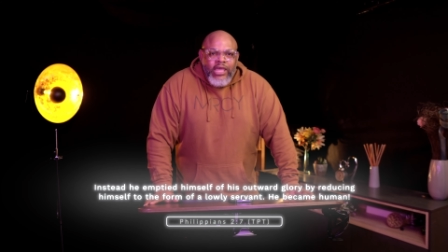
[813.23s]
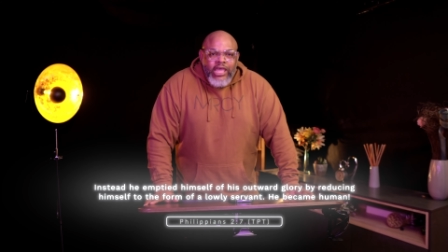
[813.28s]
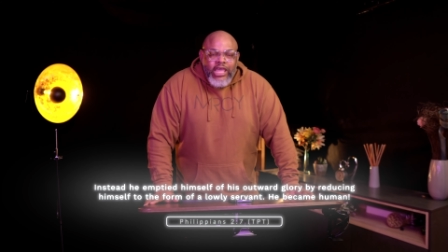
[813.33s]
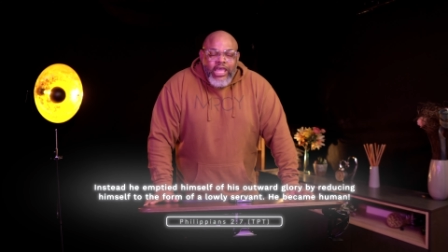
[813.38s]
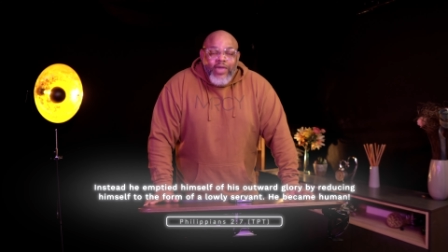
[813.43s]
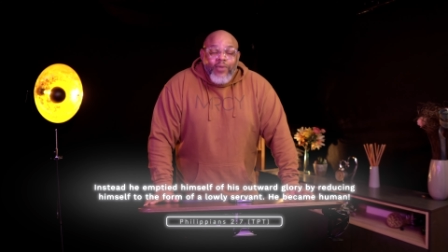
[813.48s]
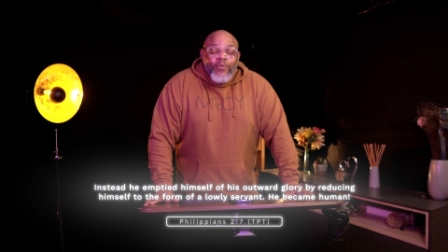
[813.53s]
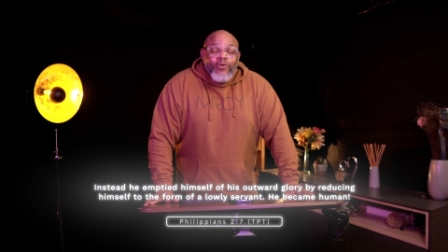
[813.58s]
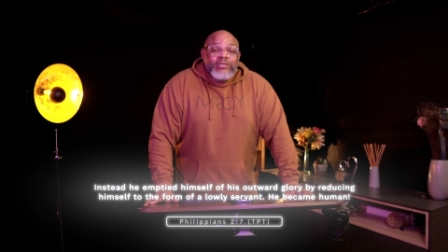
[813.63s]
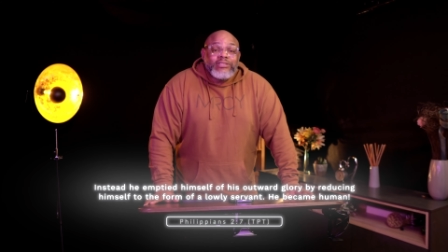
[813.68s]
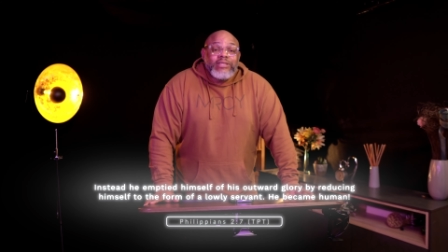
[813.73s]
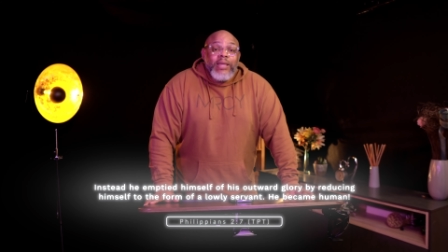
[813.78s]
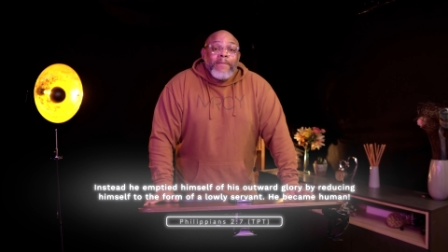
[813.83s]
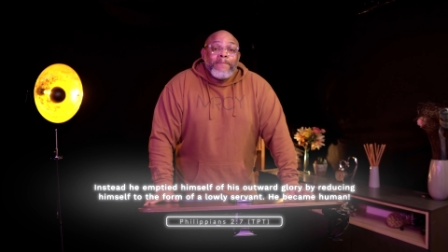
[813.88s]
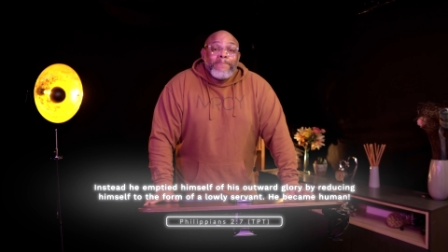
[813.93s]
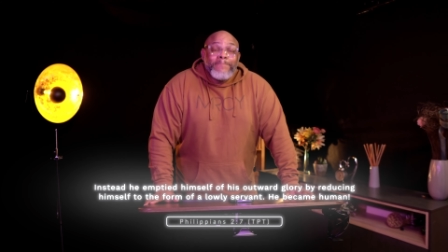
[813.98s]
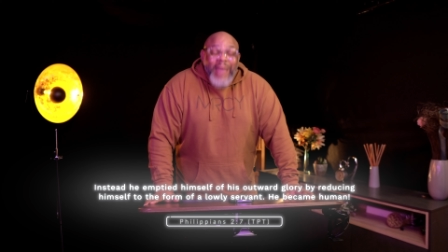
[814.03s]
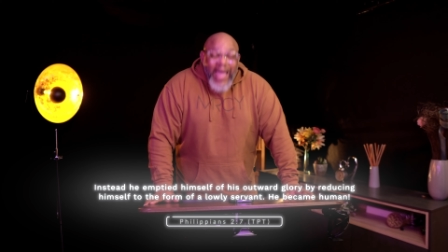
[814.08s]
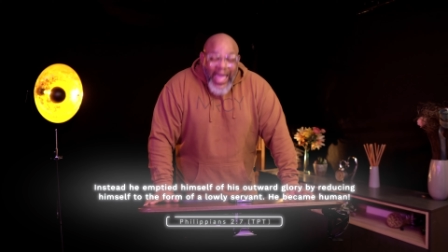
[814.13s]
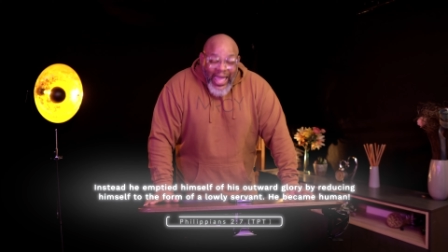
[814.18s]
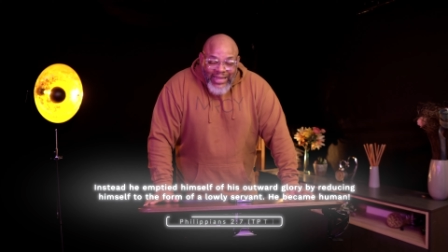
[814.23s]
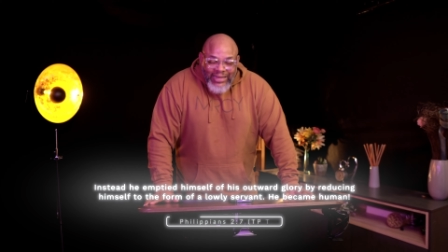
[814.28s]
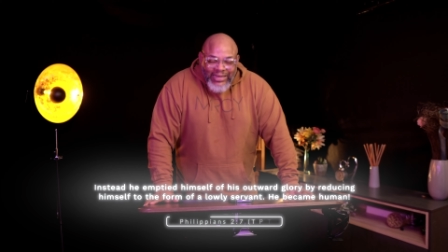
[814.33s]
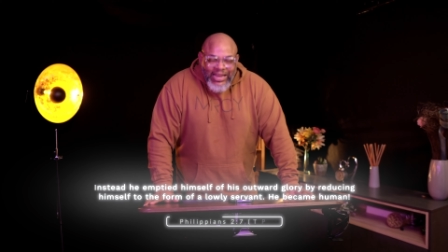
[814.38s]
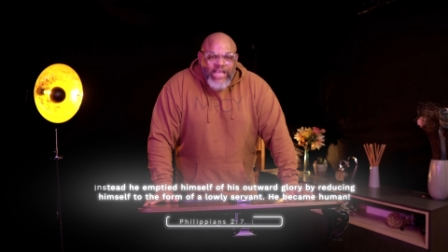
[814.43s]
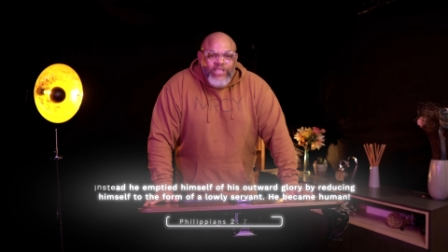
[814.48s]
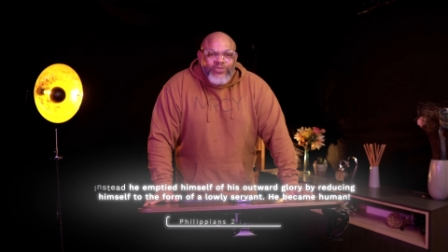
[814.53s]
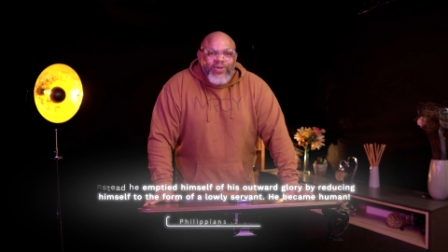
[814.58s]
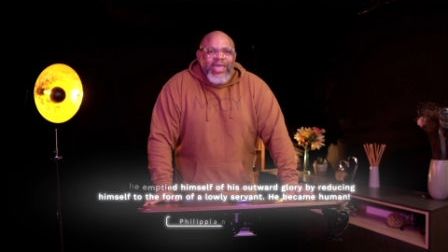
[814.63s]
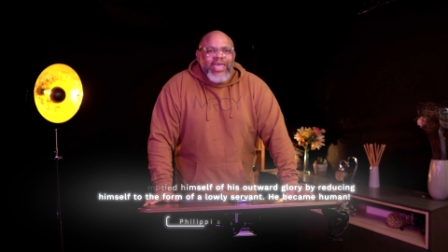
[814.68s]
He was a man.
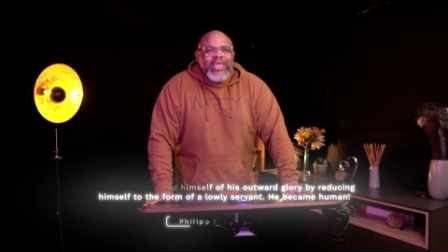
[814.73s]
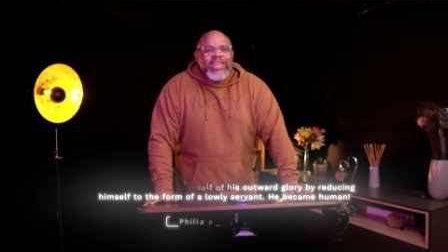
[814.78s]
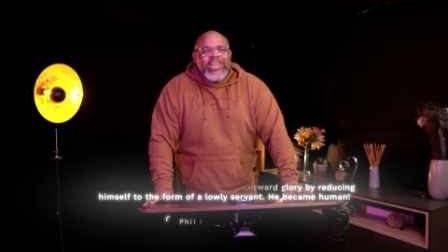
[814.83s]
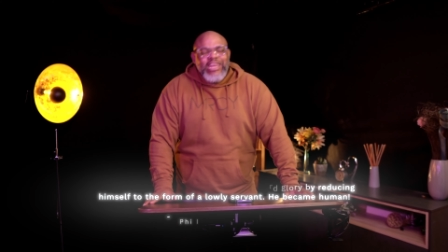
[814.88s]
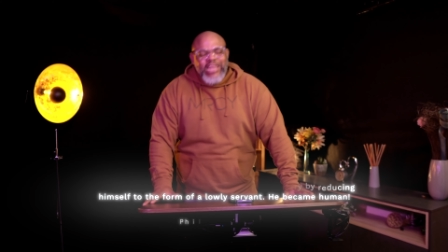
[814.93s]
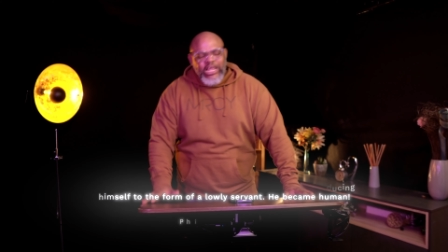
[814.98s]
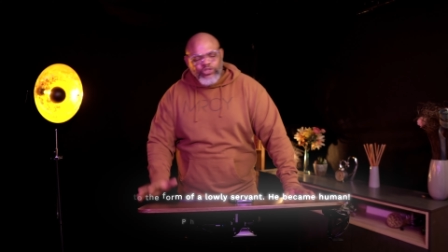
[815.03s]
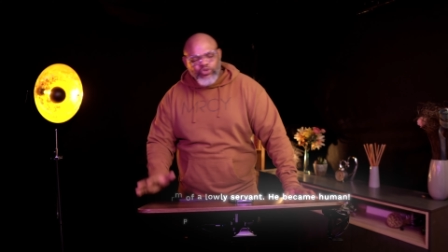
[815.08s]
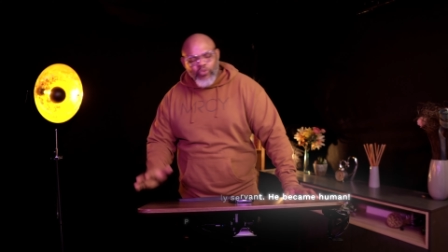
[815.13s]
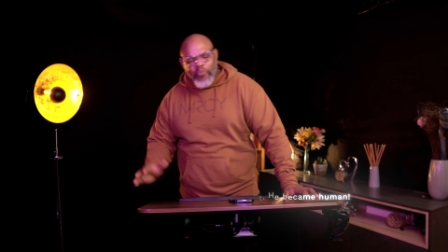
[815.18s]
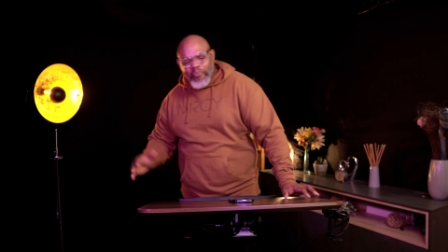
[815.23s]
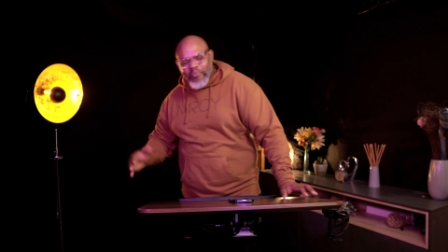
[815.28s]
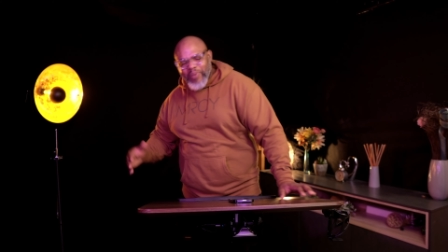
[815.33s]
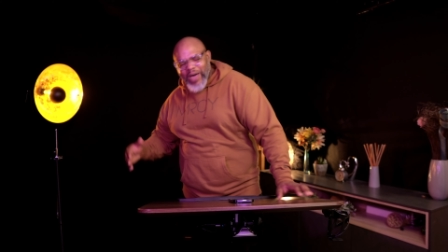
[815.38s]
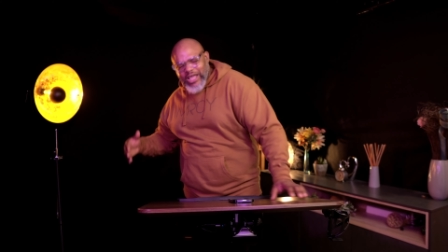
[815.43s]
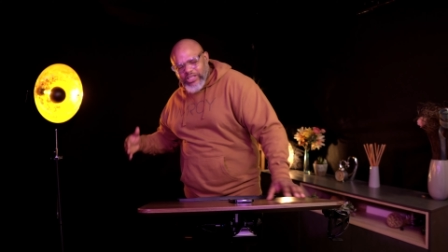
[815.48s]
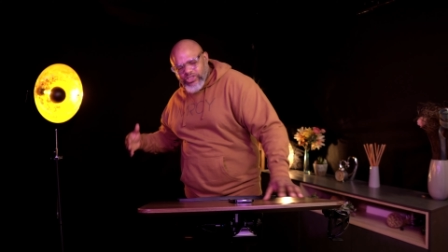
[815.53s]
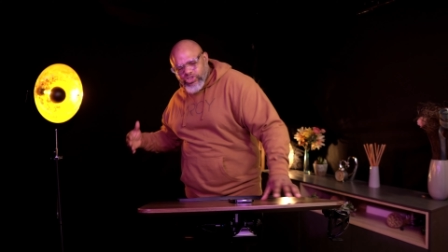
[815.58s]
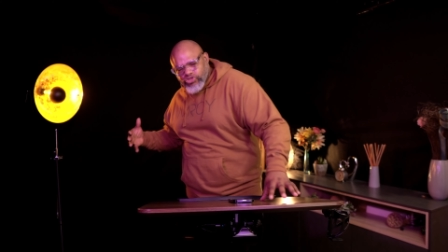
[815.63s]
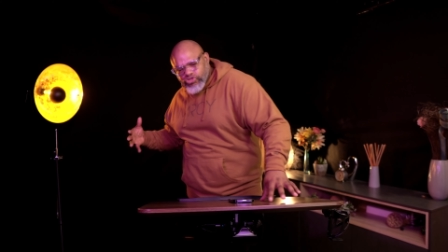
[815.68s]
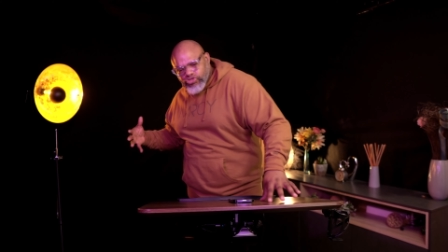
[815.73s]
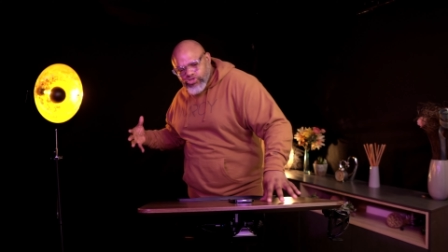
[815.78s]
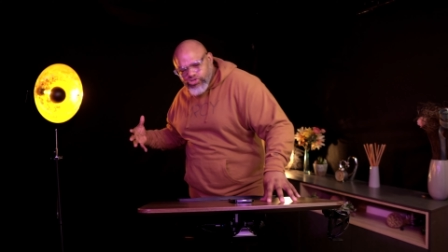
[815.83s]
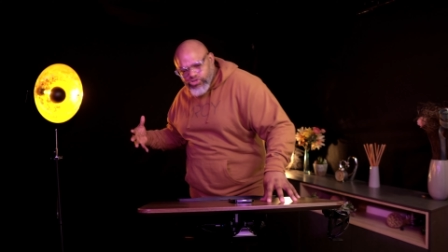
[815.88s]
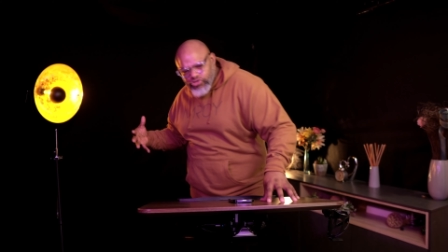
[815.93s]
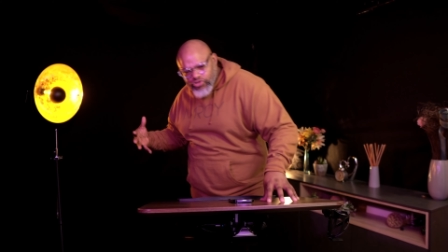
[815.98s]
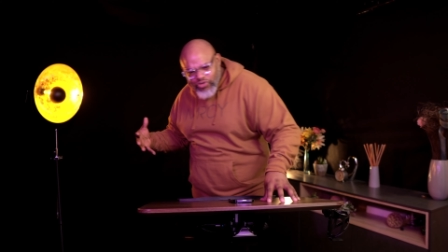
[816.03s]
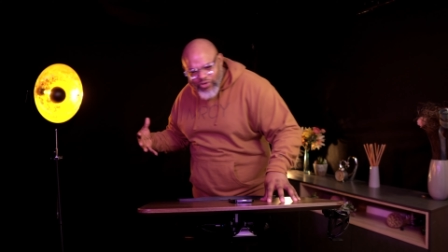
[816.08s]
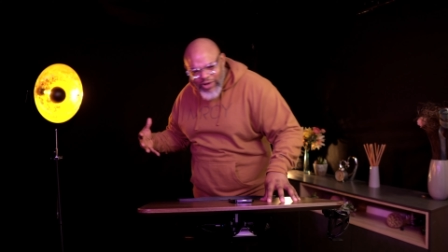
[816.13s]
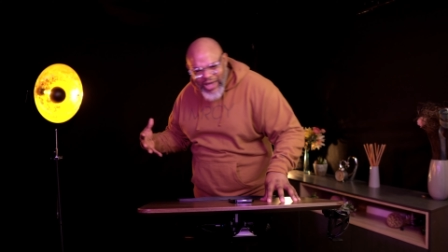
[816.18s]
That's why he needed to pass
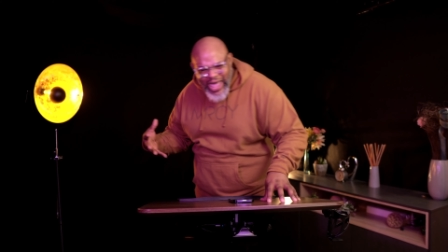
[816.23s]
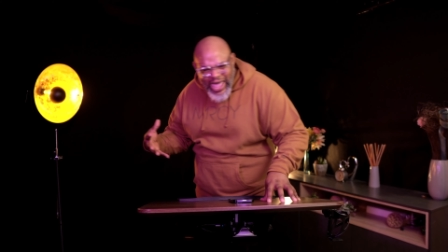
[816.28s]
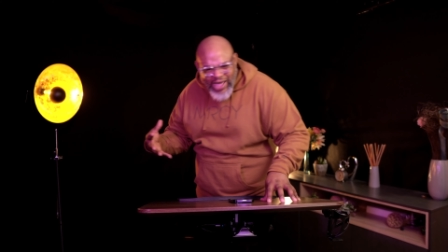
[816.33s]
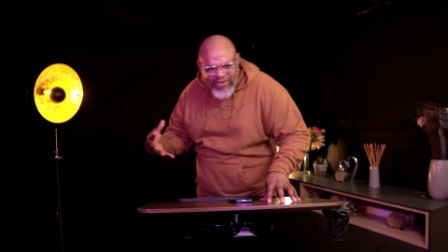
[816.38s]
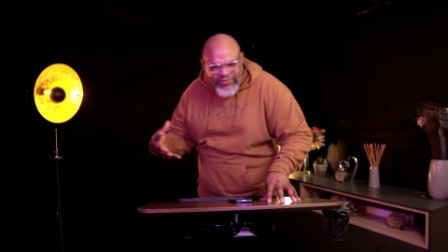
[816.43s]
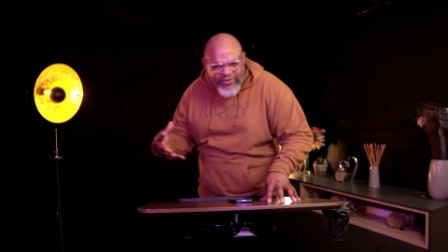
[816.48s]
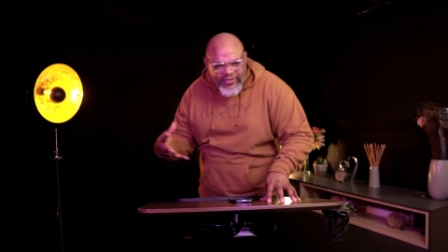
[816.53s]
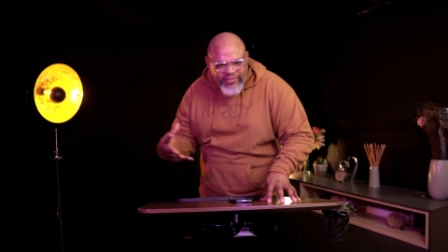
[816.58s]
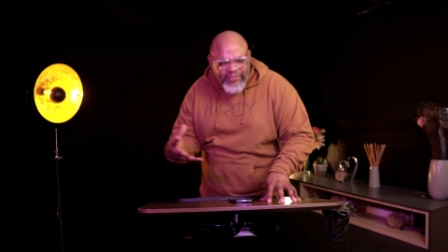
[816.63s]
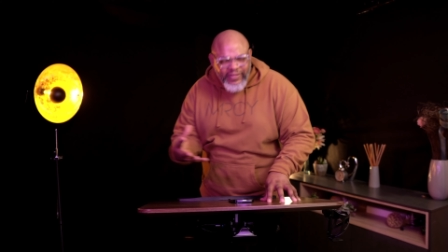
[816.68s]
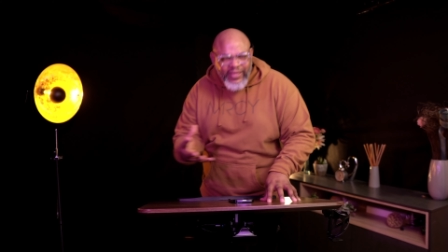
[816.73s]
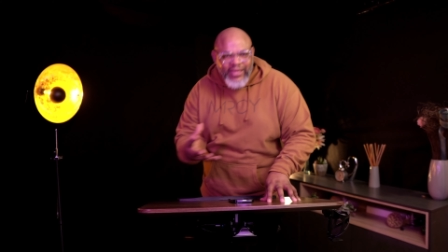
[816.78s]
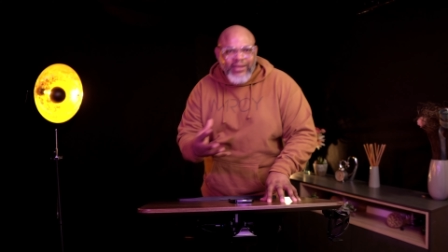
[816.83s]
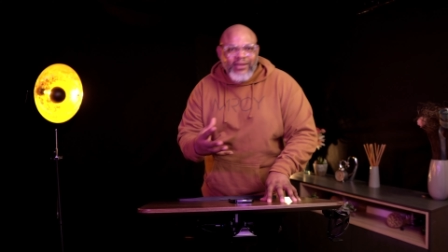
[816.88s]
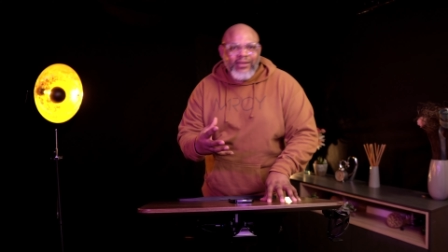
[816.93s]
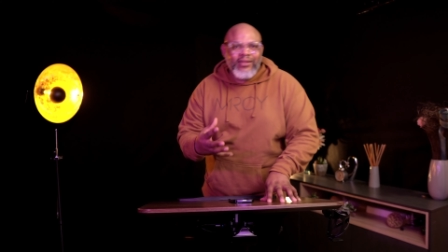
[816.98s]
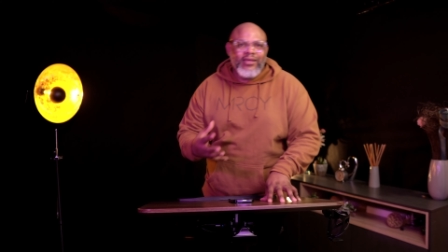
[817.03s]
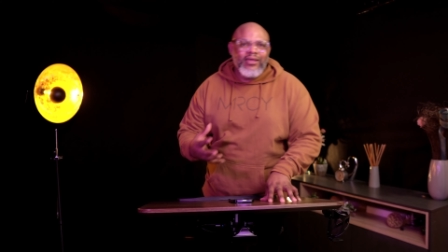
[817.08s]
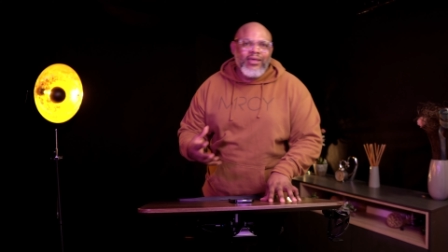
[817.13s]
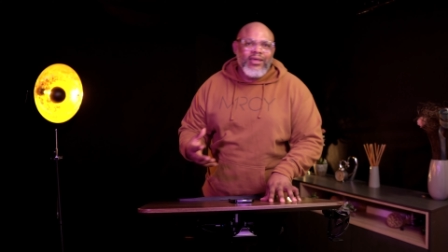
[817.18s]
through everything